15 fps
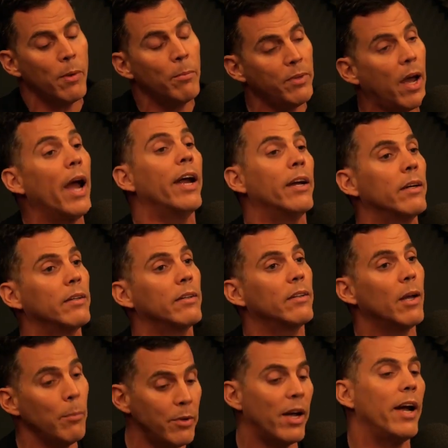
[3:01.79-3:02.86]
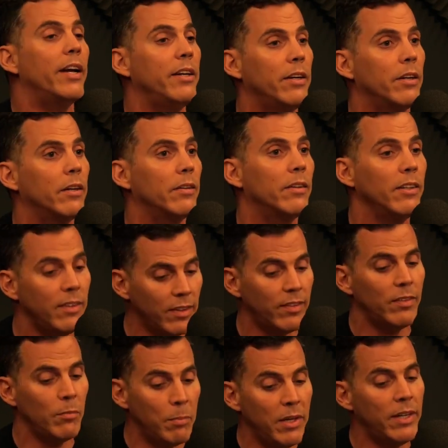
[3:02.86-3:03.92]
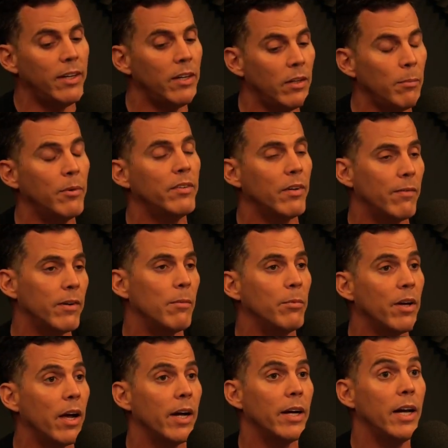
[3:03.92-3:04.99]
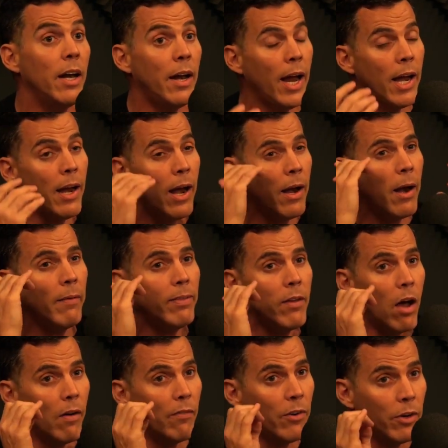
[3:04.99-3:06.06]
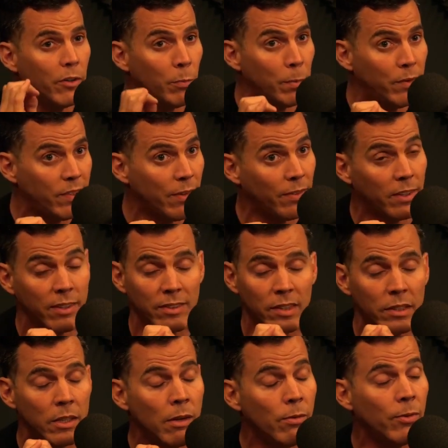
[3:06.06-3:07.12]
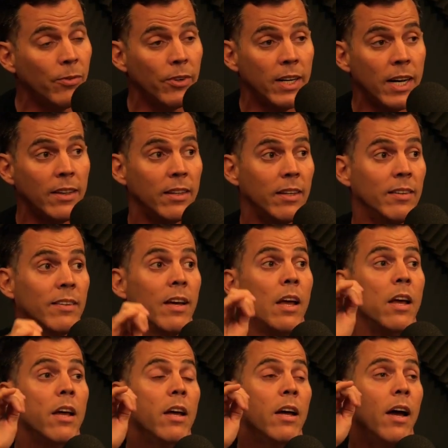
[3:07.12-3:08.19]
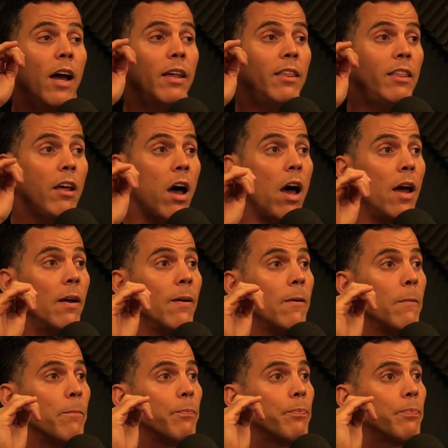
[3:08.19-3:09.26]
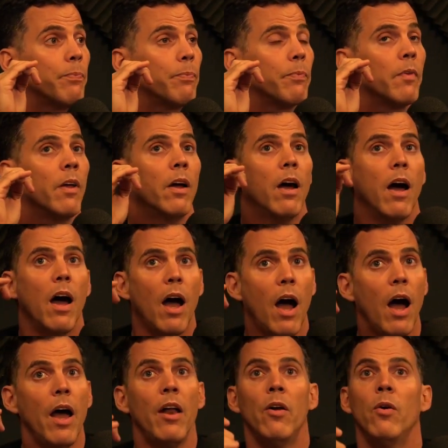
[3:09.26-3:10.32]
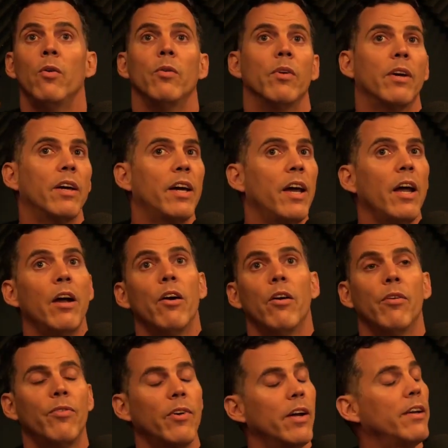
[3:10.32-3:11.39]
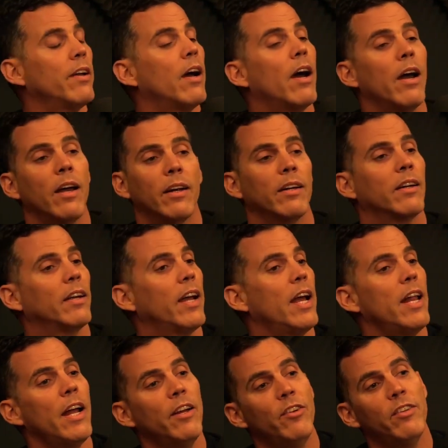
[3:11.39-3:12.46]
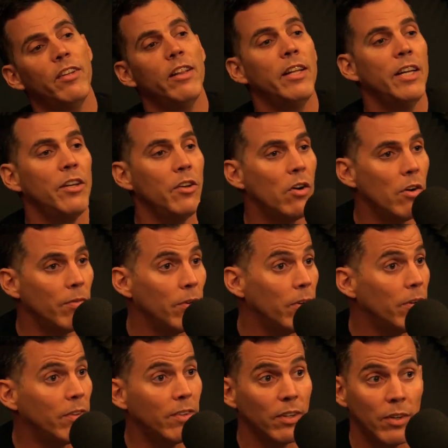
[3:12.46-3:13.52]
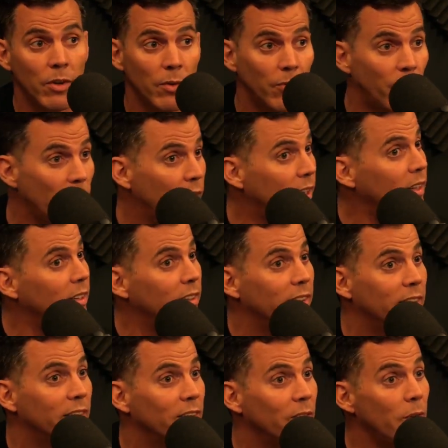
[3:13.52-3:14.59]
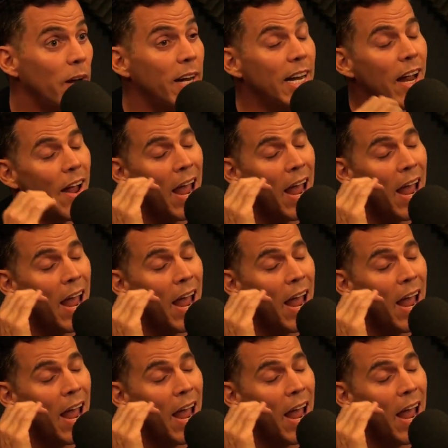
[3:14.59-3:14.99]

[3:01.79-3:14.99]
I'm dying. I'm dying here. Like, this is me killing myself, and I'm dying. And I thought very specifically, because I'll never forget this, I thought, I don't care if I die. And I just leaned over to go fucking right now.